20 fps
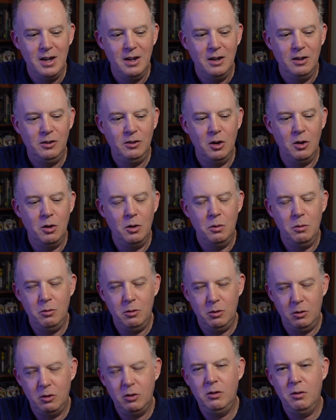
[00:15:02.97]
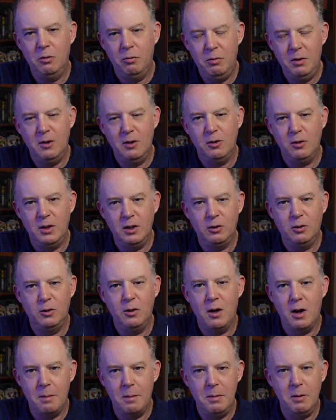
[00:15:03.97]
So just to finish this
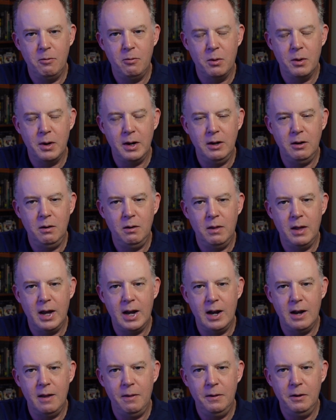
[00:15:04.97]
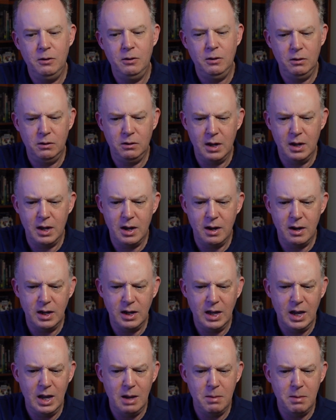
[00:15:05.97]
thought before I do that, this is it
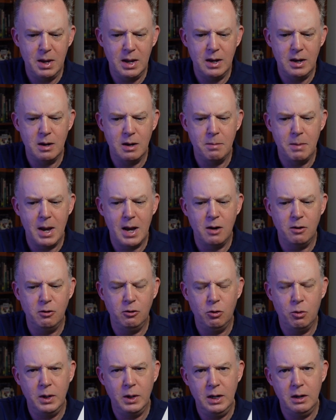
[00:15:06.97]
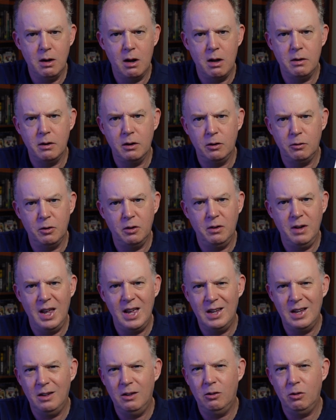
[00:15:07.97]
came in at about $20 for
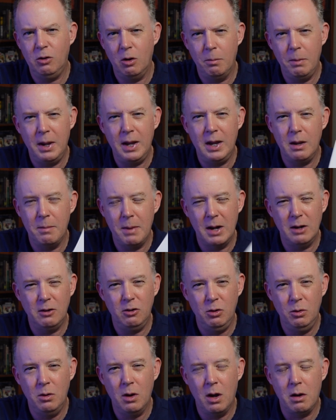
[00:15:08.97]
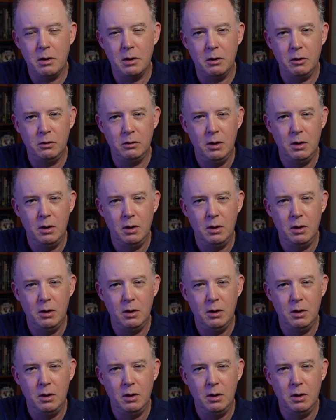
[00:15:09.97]
10, so you're paying about $2